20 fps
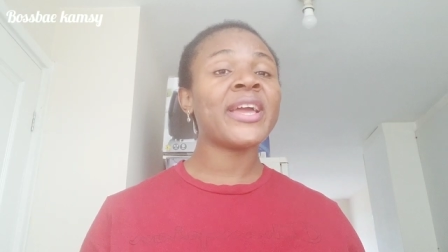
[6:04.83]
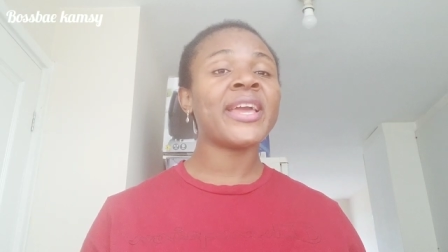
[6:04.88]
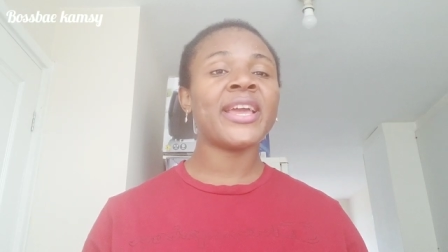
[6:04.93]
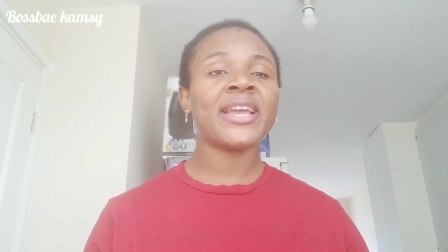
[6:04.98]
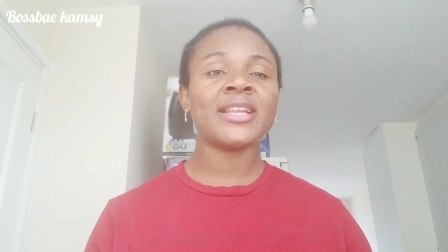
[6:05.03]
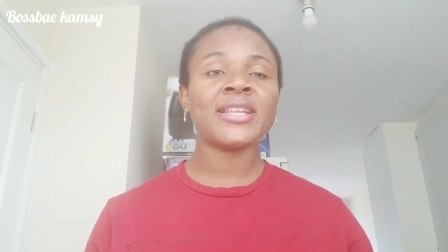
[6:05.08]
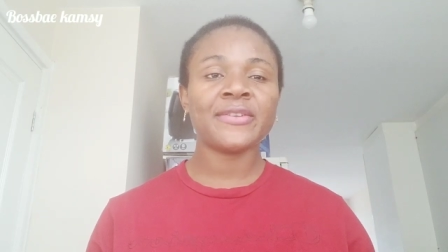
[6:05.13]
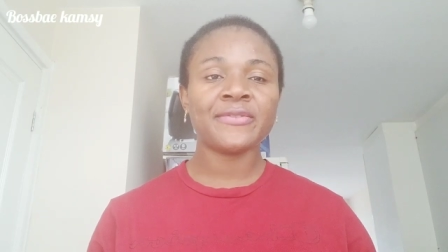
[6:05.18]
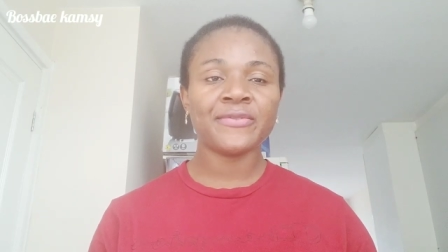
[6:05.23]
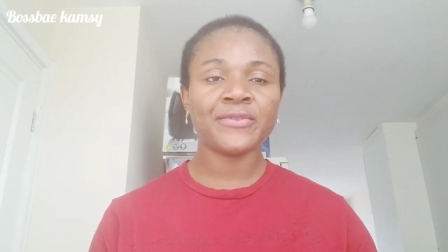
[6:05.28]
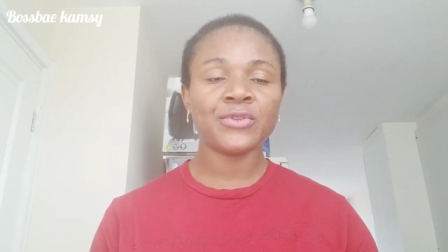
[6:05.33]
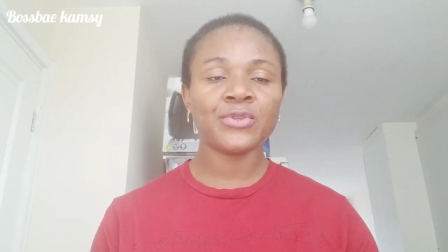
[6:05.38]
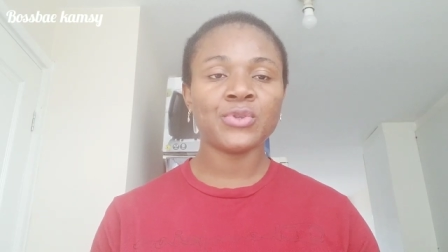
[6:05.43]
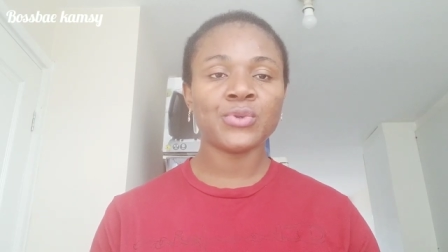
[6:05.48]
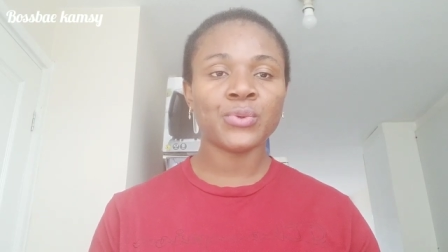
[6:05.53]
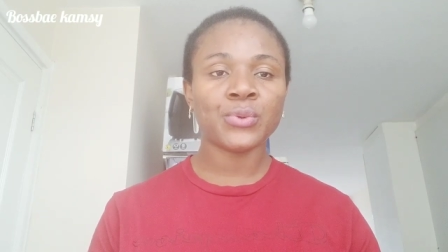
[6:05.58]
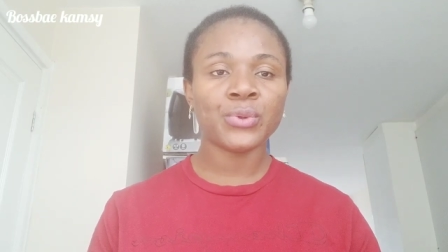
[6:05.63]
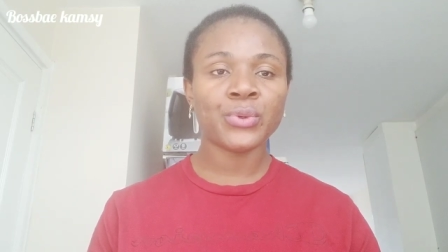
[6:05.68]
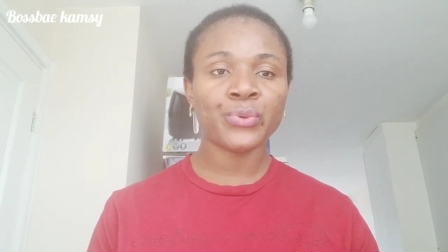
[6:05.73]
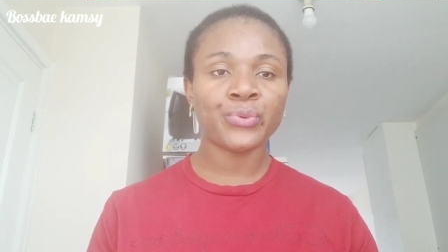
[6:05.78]
end the
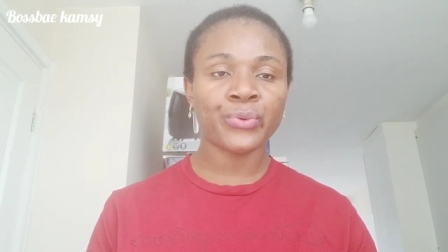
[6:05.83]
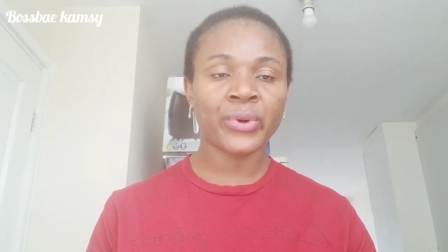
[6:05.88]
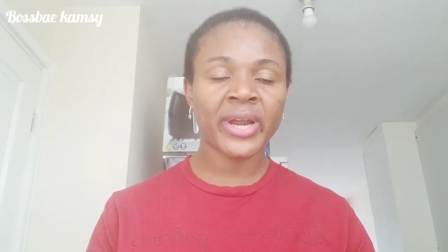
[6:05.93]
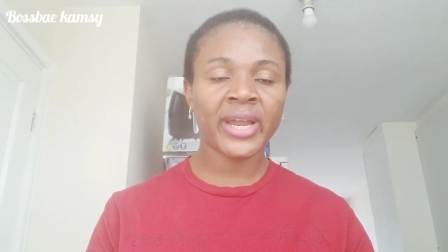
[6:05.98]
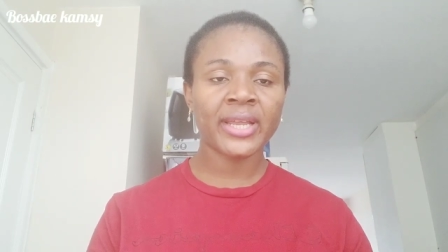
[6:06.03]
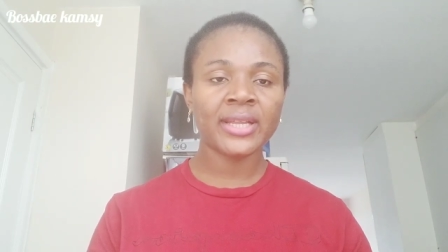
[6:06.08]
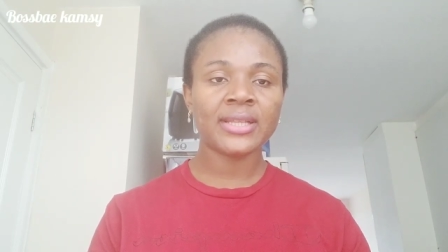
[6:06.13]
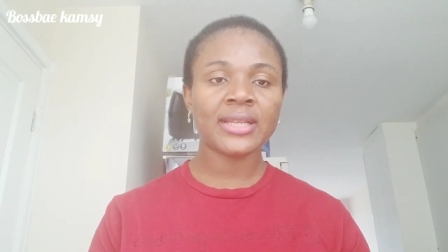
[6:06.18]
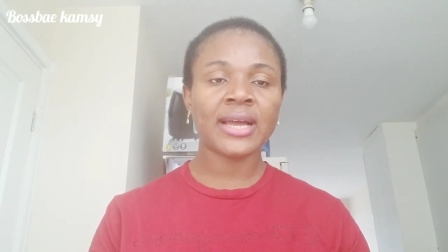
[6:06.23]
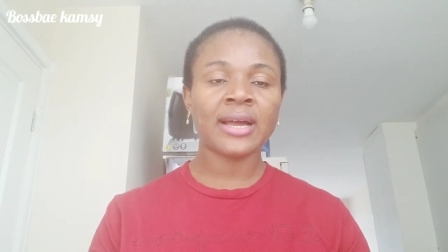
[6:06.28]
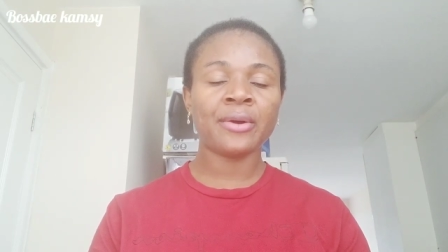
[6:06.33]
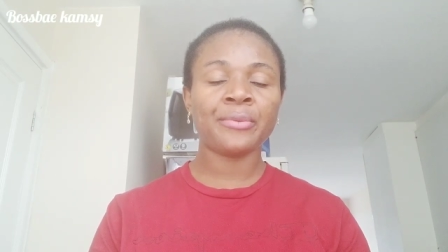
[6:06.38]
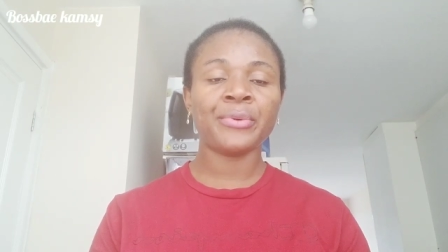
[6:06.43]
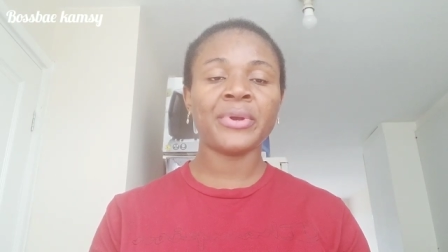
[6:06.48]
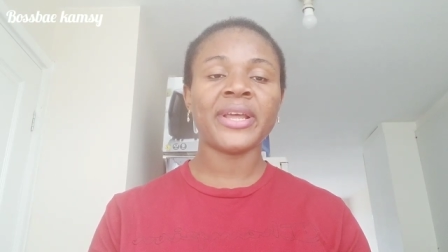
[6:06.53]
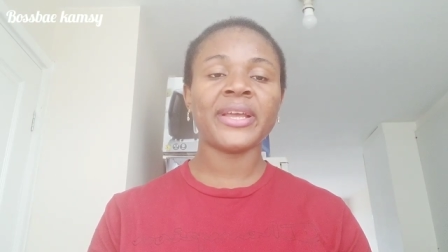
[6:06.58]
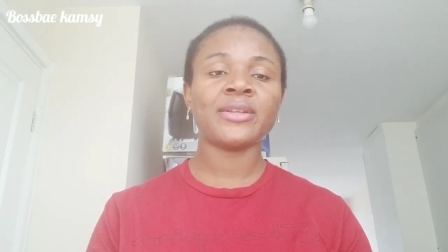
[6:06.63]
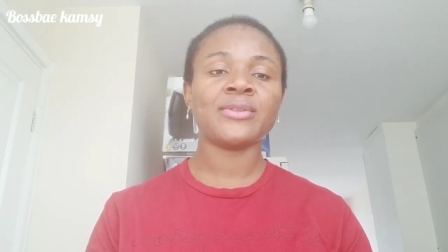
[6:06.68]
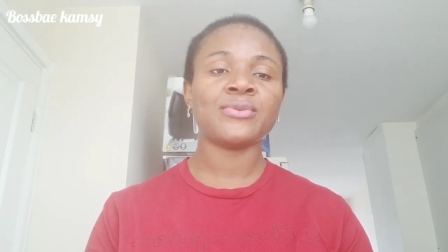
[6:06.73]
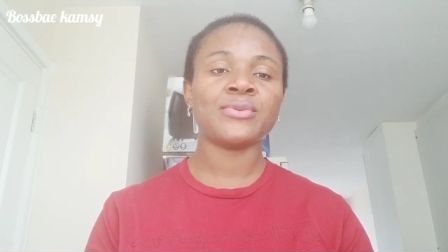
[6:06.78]
video, right, I would
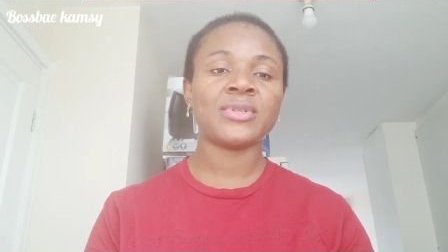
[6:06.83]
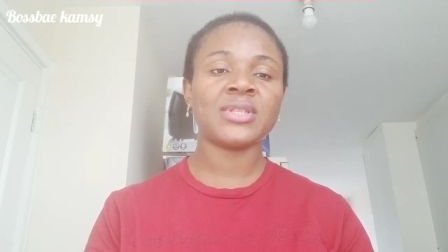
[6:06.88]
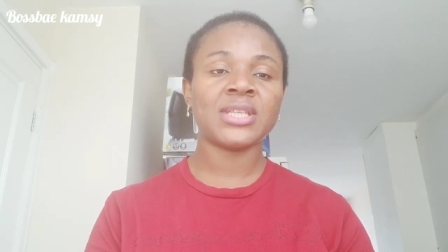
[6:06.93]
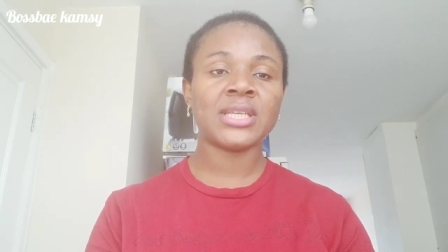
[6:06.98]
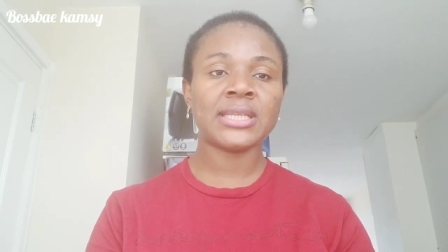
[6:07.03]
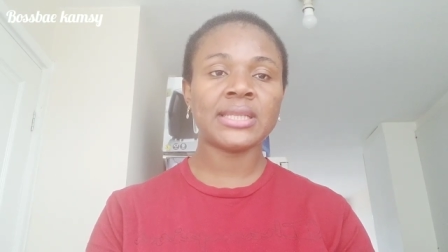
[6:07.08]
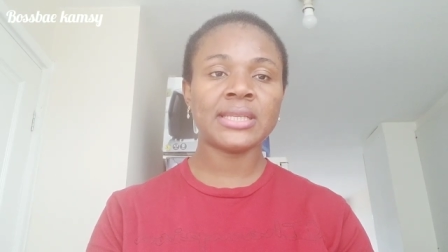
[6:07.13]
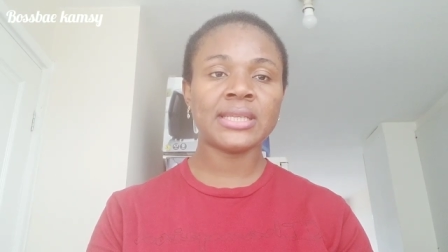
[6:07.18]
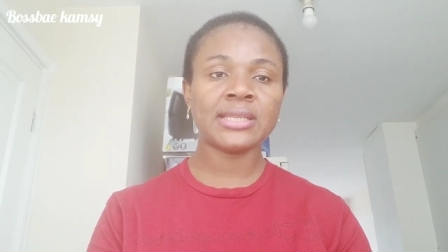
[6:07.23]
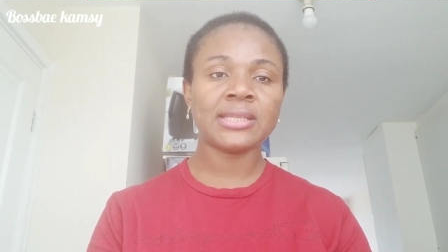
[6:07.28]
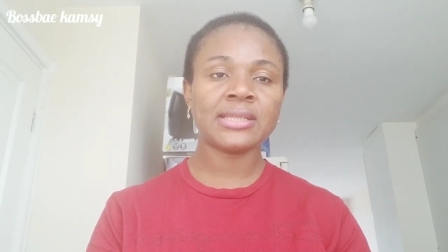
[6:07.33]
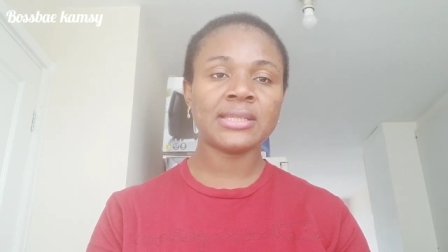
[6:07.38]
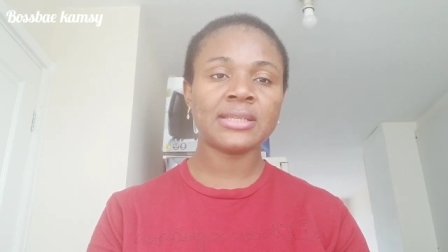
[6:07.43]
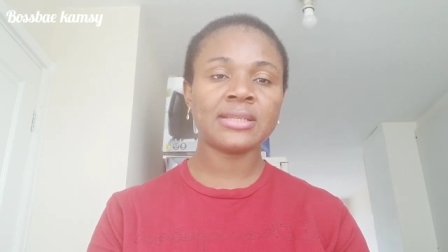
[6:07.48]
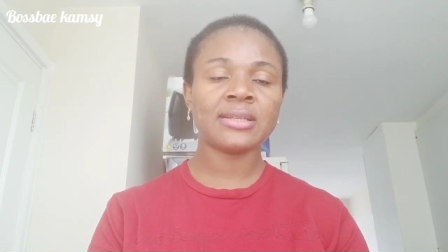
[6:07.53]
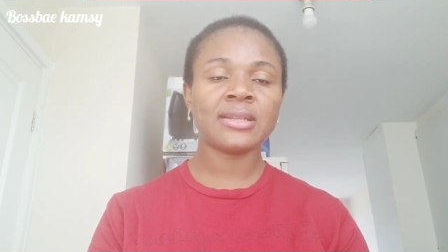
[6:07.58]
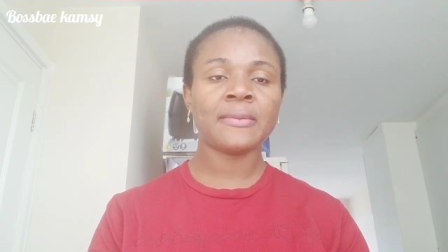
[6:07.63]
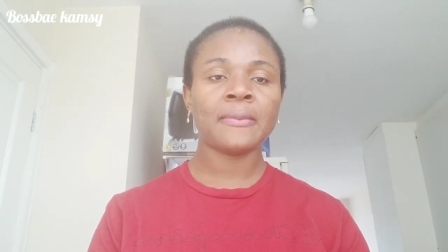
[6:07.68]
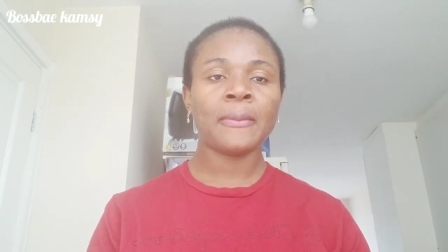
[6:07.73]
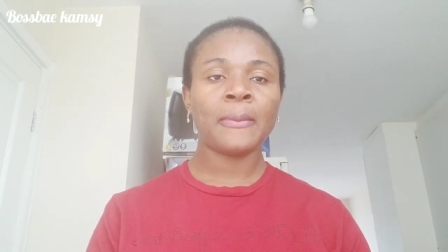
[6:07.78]
like to say this.